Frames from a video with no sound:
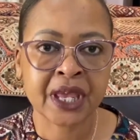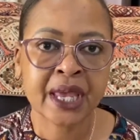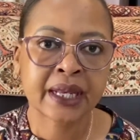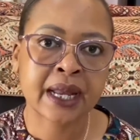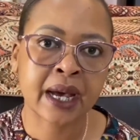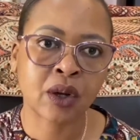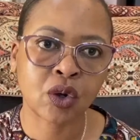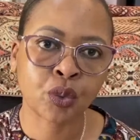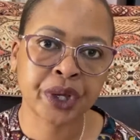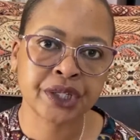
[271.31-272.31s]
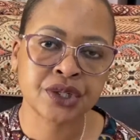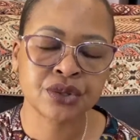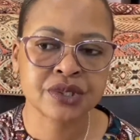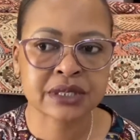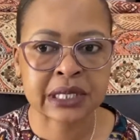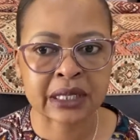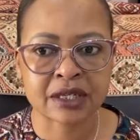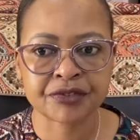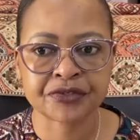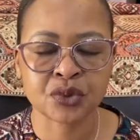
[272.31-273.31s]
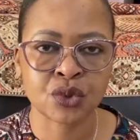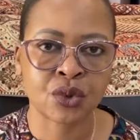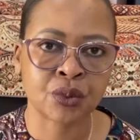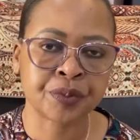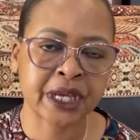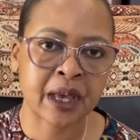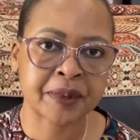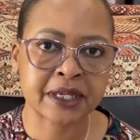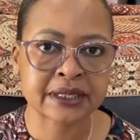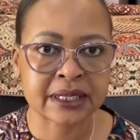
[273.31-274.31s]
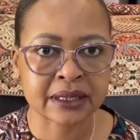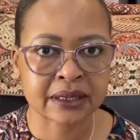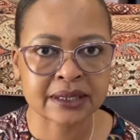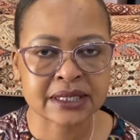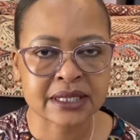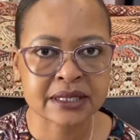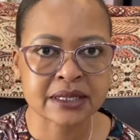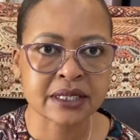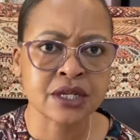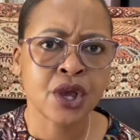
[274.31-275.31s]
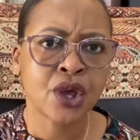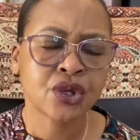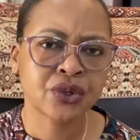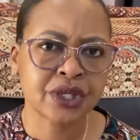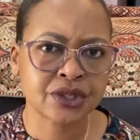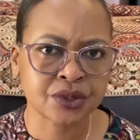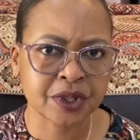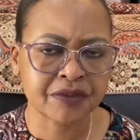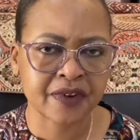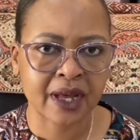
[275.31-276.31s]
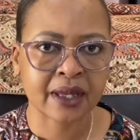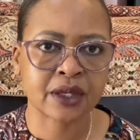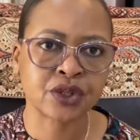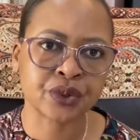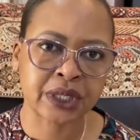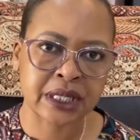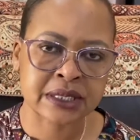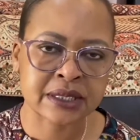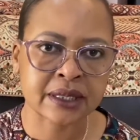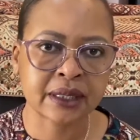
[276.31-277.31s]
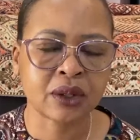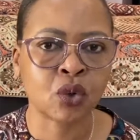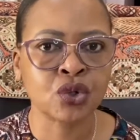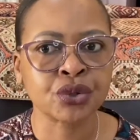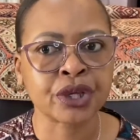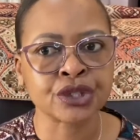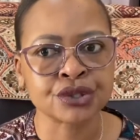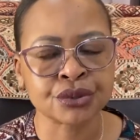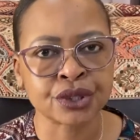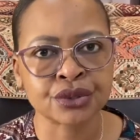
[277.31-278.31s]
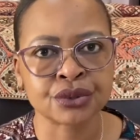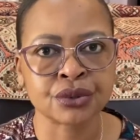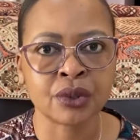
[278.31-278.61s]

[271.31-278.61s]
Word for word: now where do you study for becoming a dental assistant you can do it via UNISA or you can do it through